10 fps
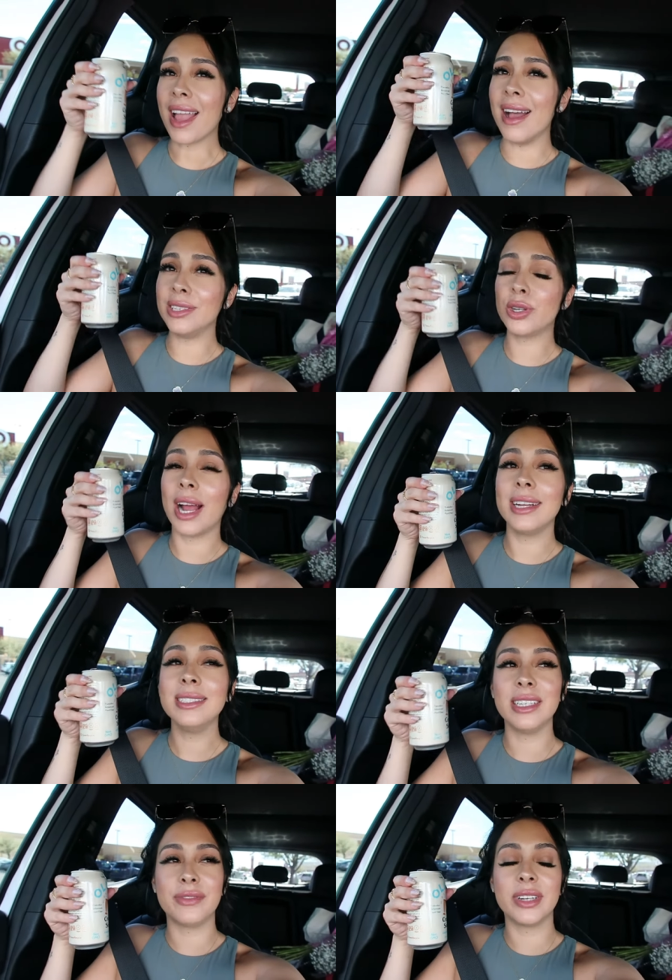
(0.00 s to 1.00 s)
I tried
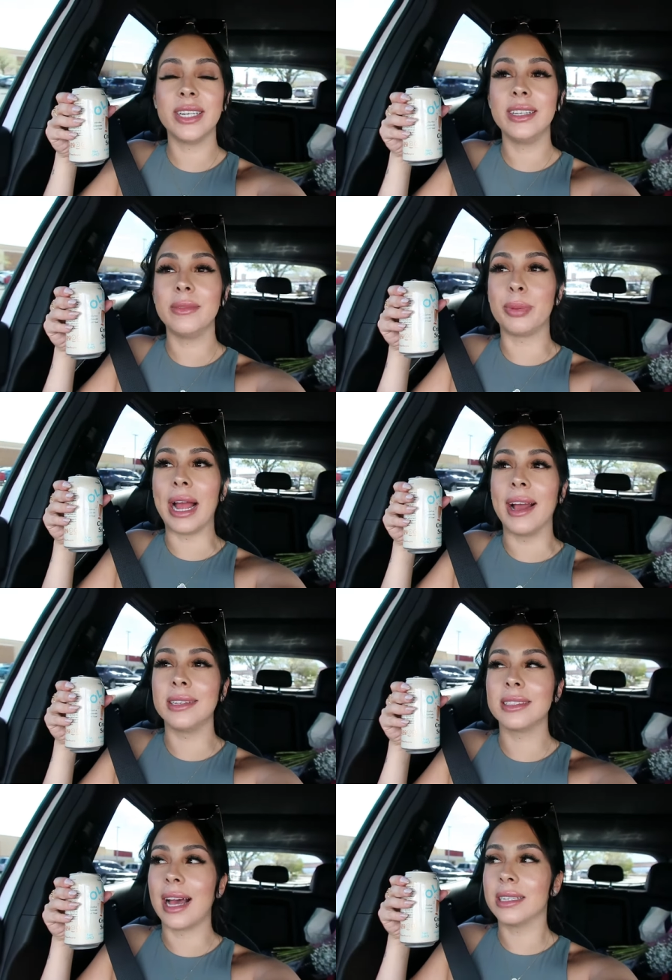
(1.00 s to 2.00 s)
a different
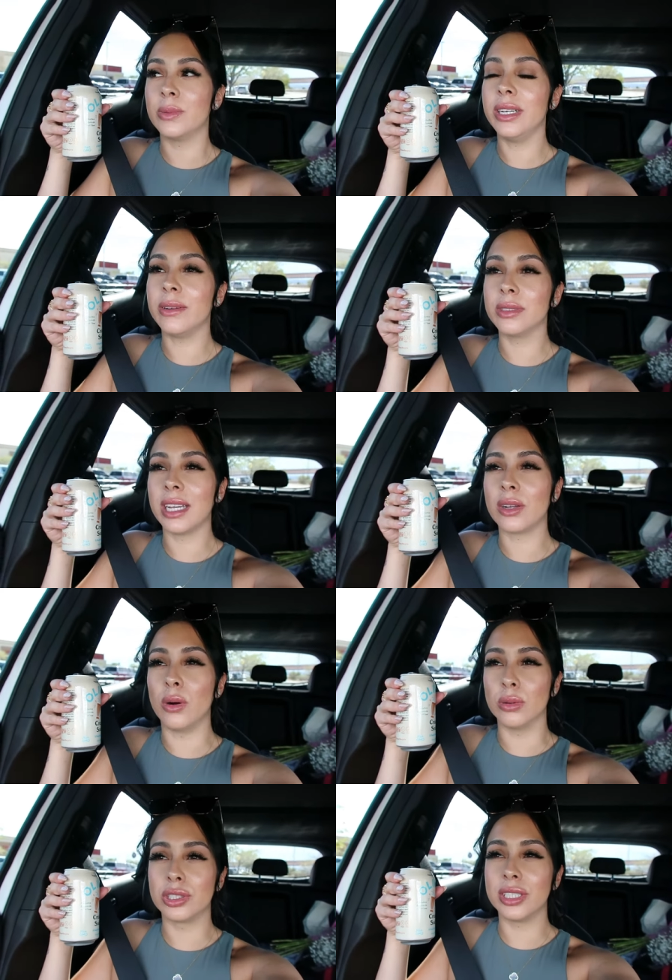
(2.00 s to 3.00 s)
brand last week. It was like
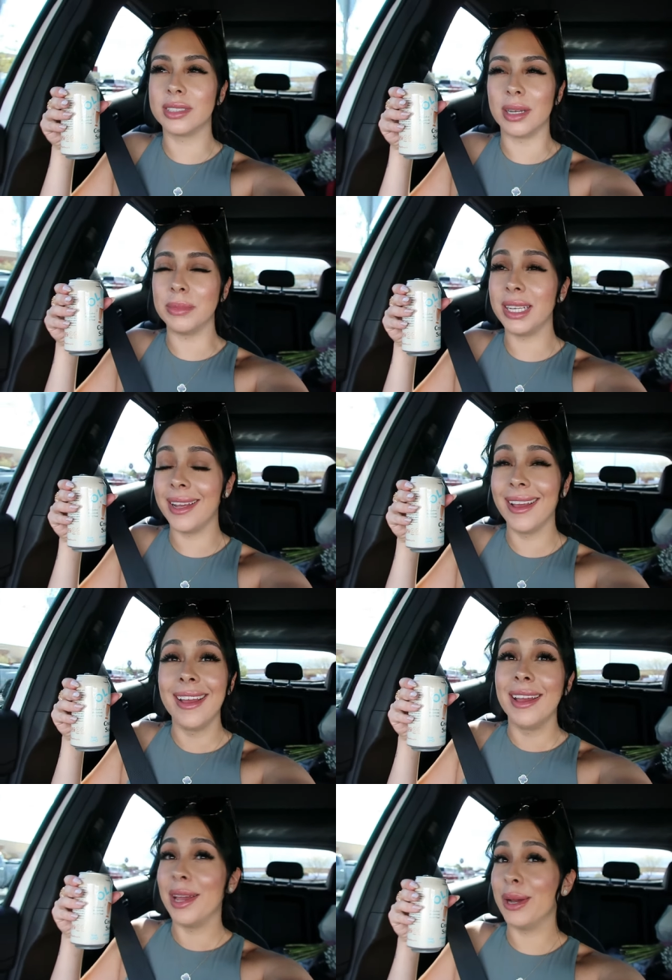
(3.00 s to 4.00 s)
Culture or something.
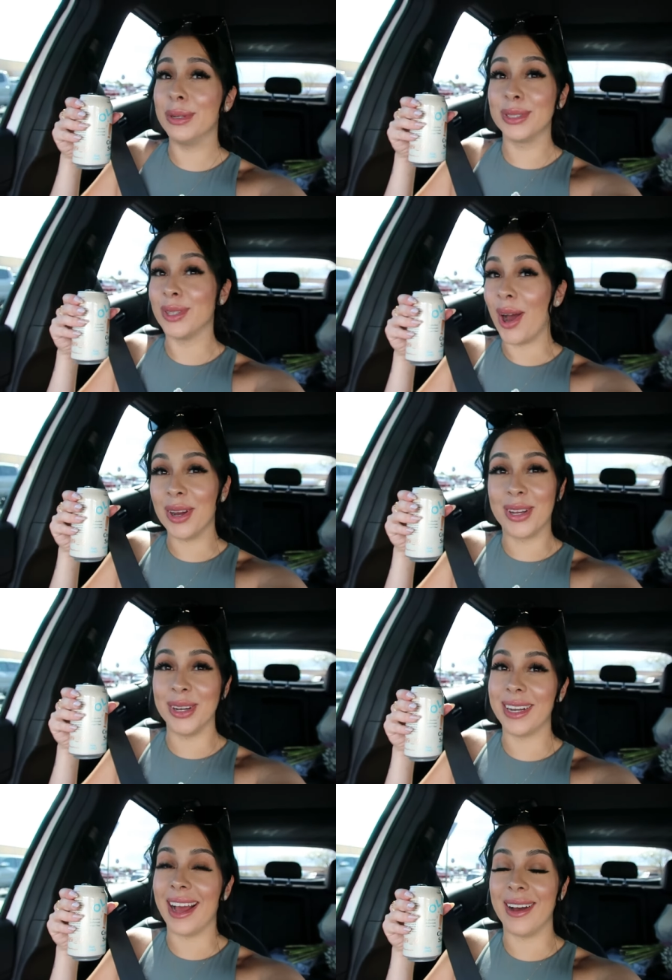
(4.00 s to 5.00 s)
It was not
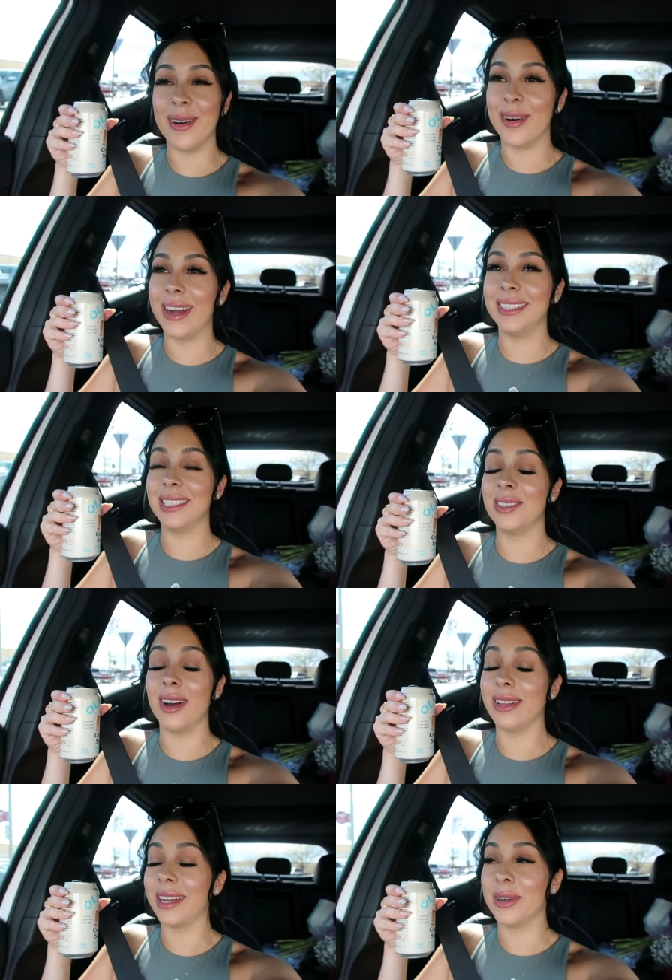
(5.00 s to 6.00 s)
good at all. I did
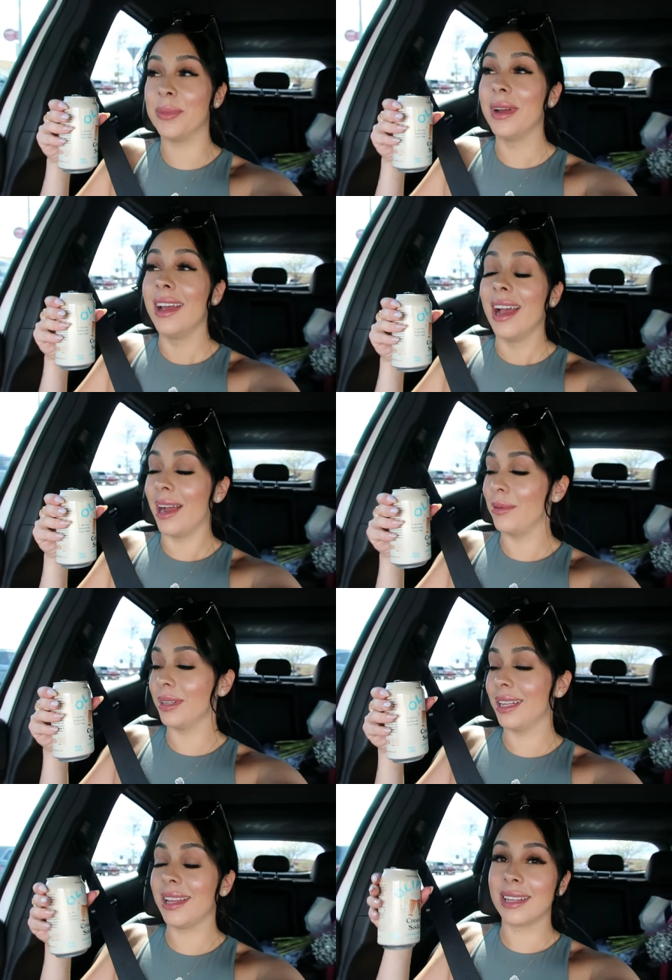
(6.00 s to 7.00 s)
not like them. I
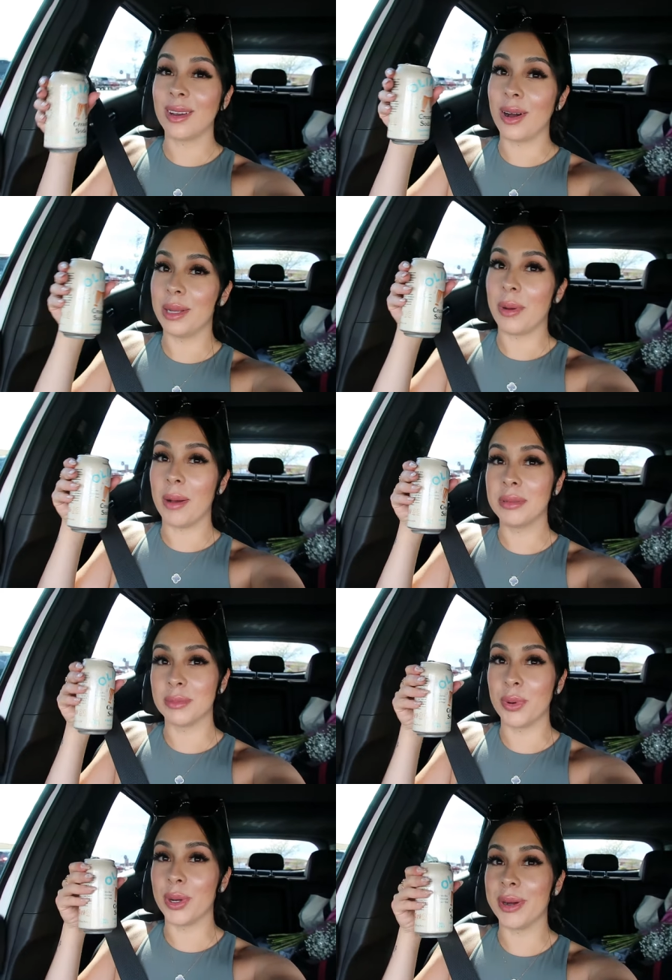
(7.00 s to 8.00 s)
really like the Olipops
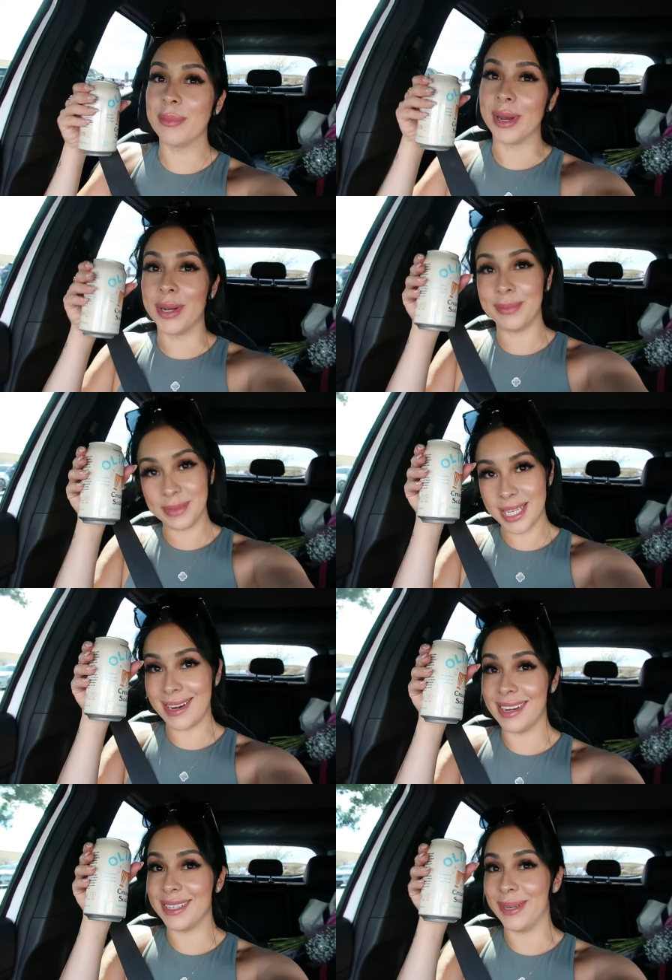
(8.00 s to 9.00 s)
more, but
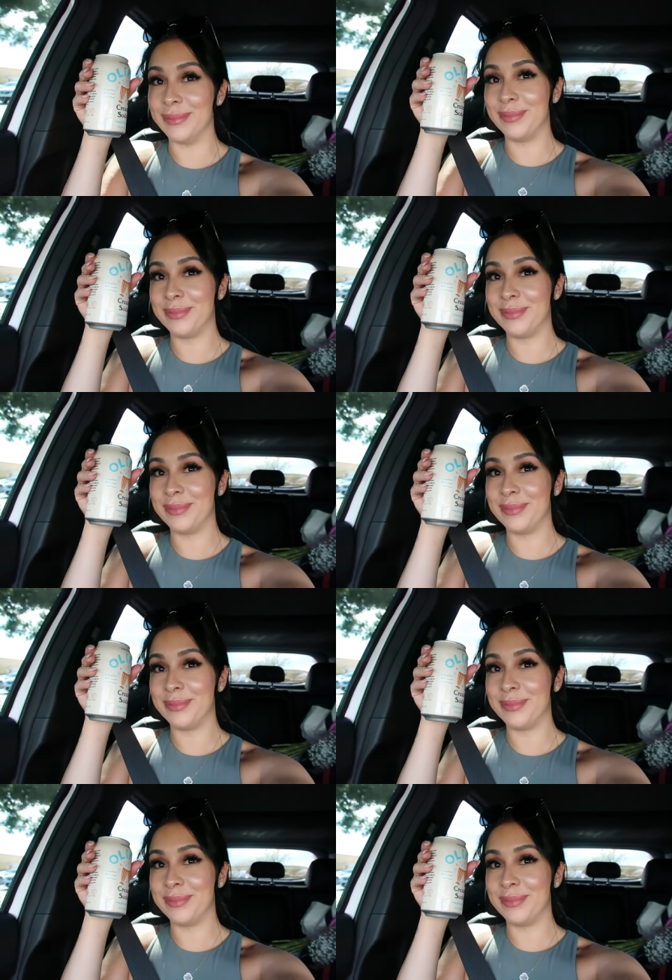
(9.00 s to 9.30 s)
10 out of 10.